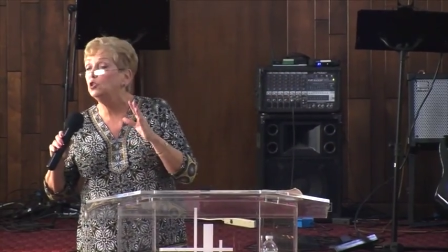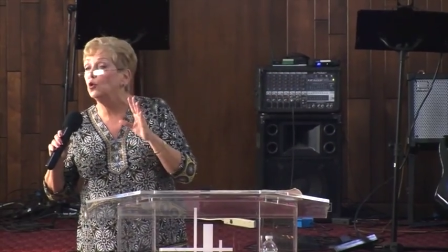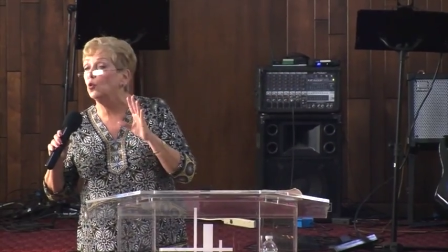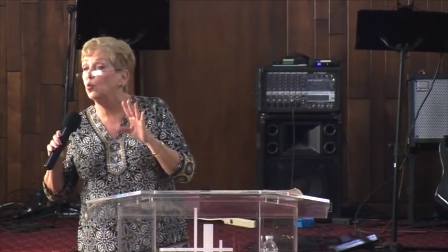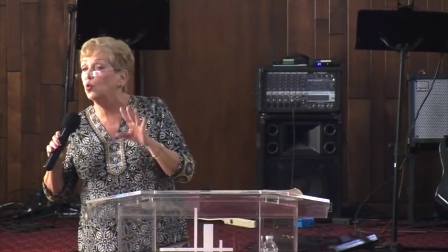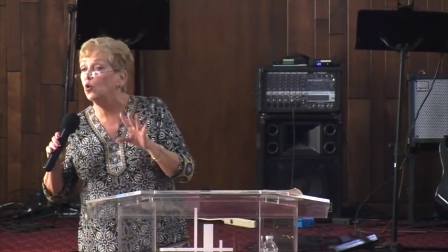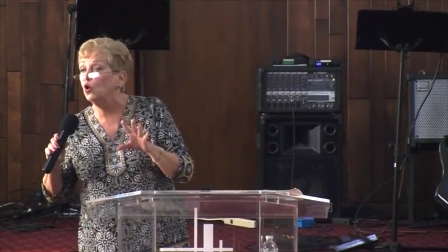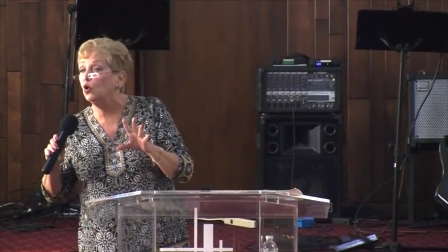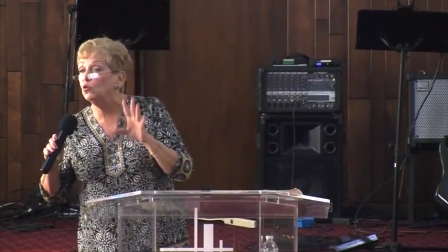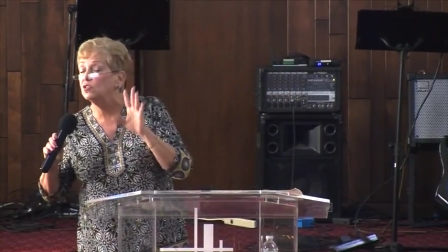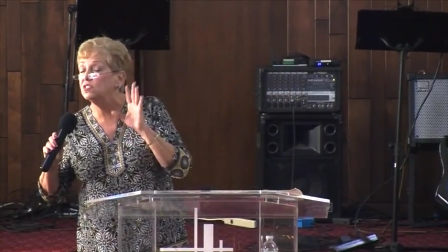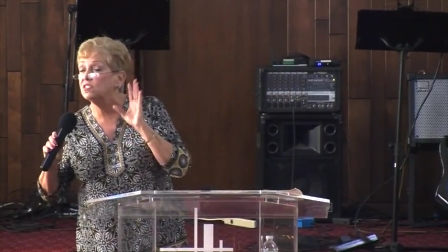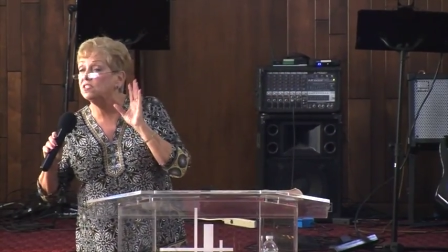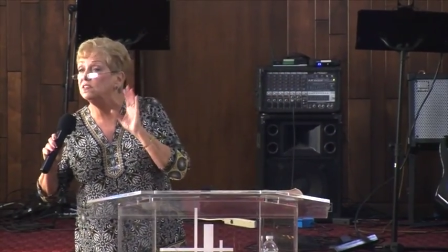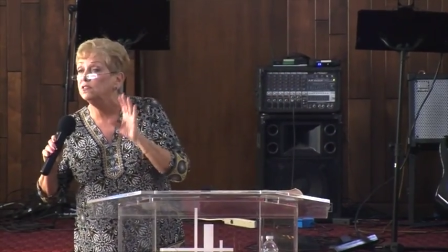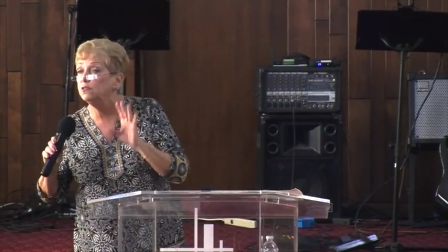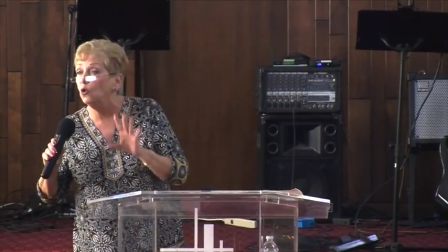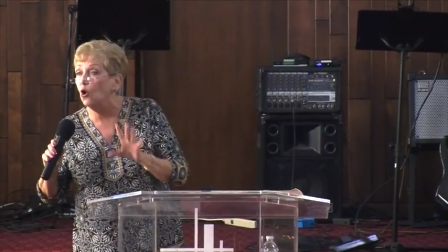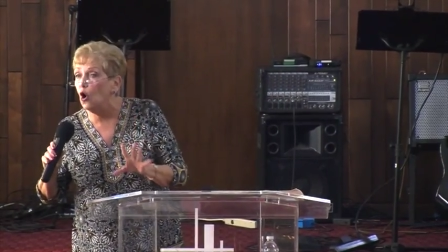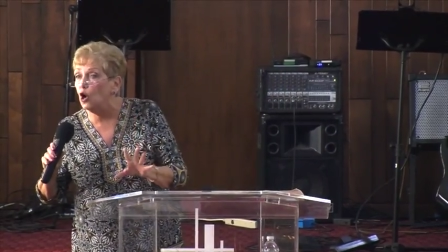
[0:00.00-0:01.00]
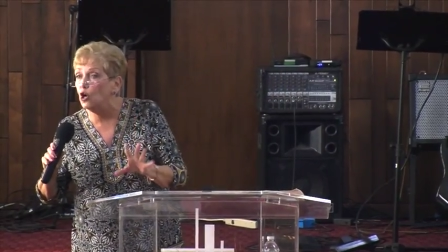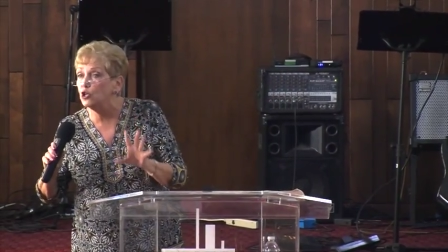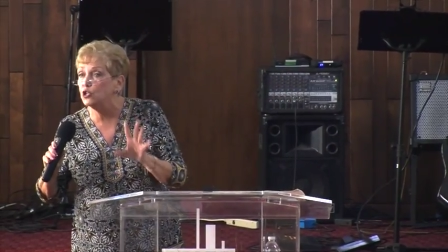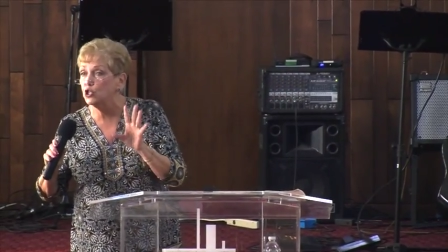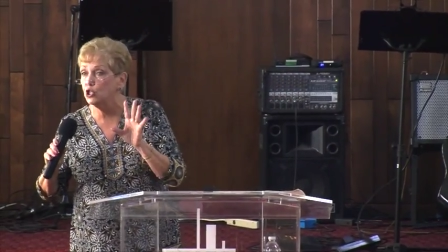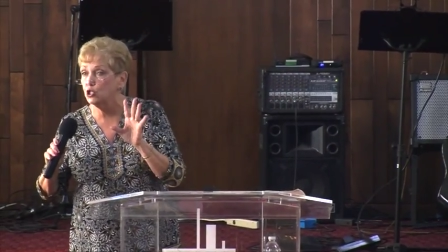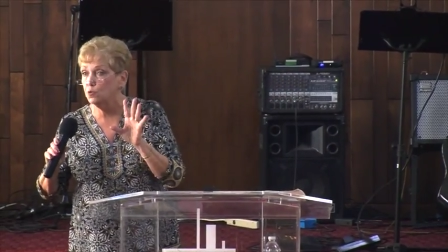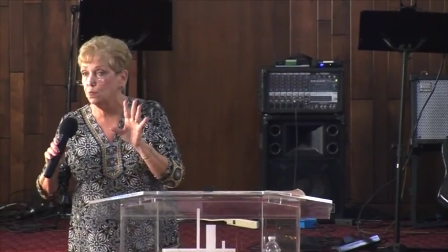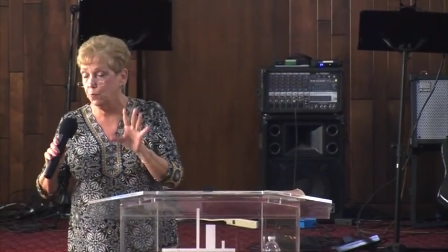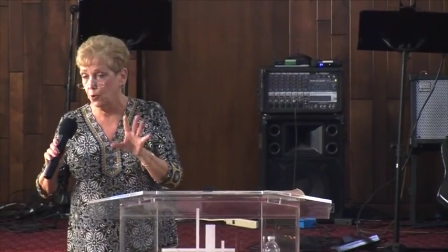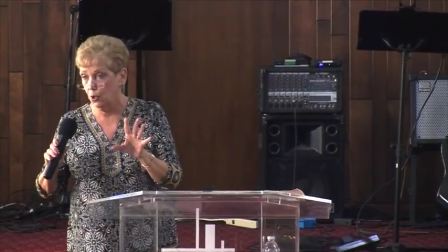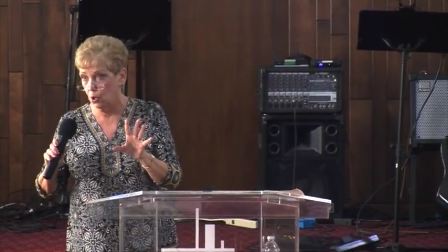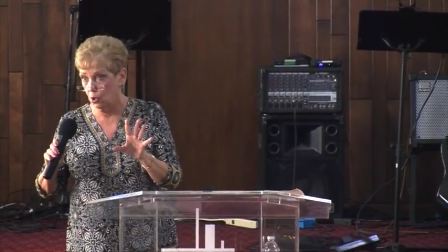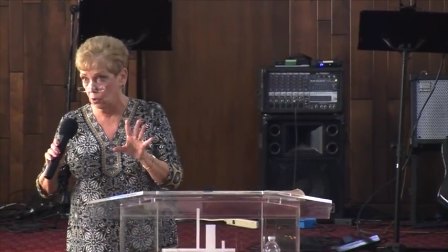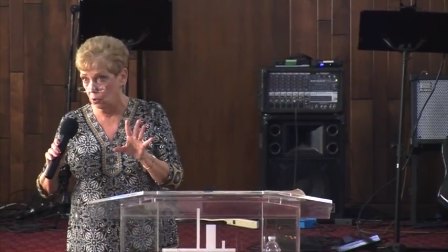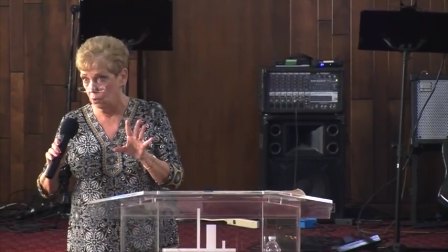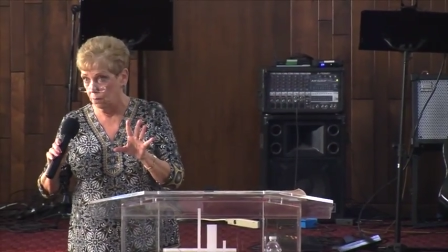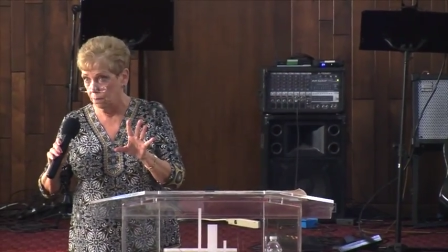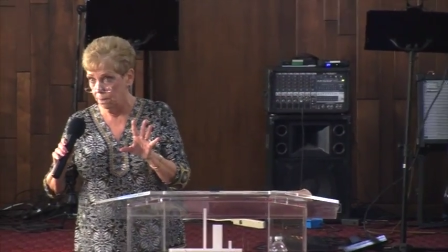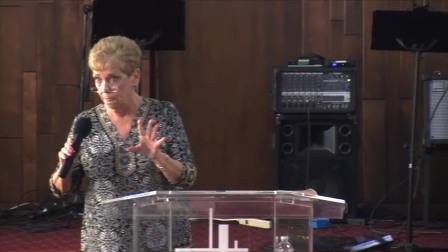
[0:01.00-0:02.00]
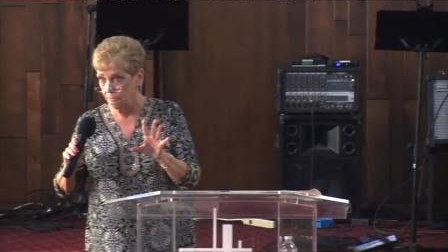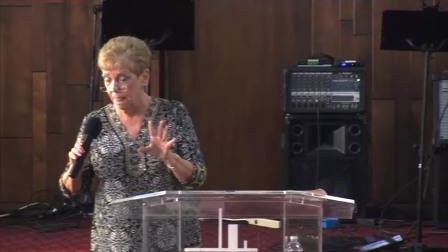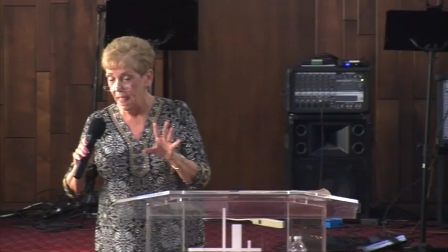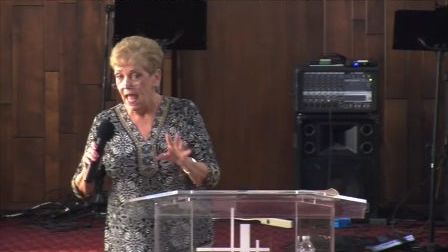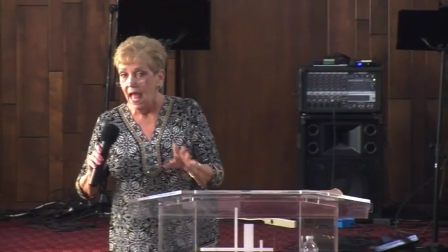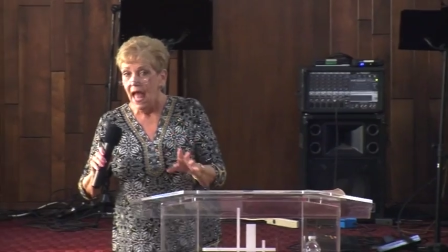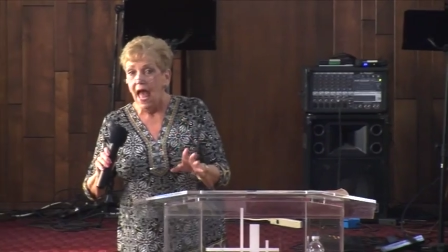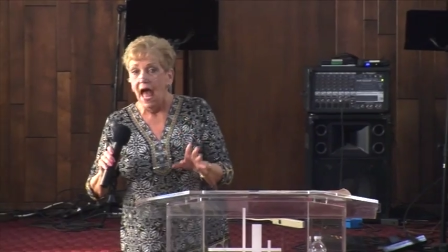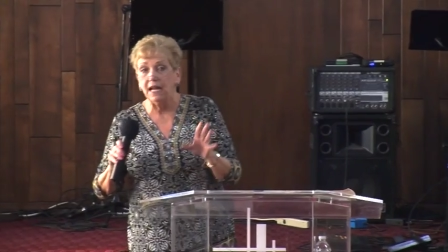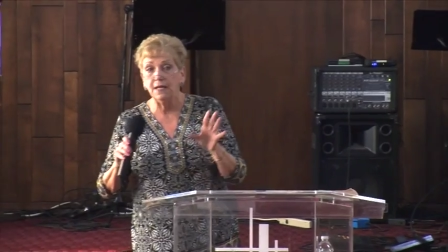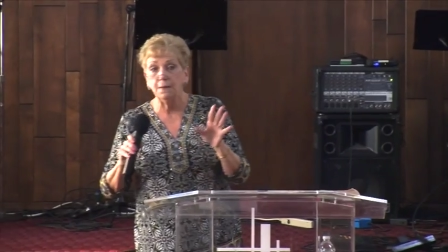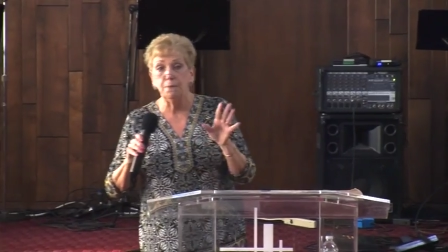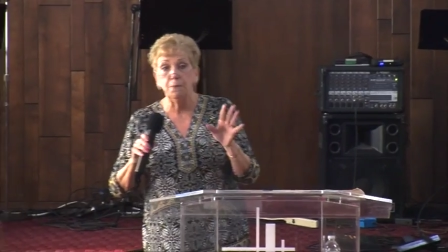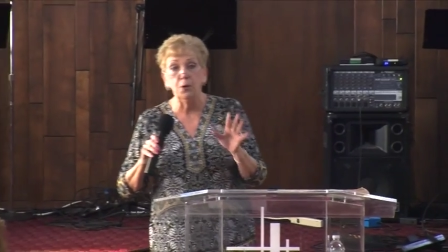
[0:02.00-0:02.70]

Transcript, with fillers: the world's largest pearl. And he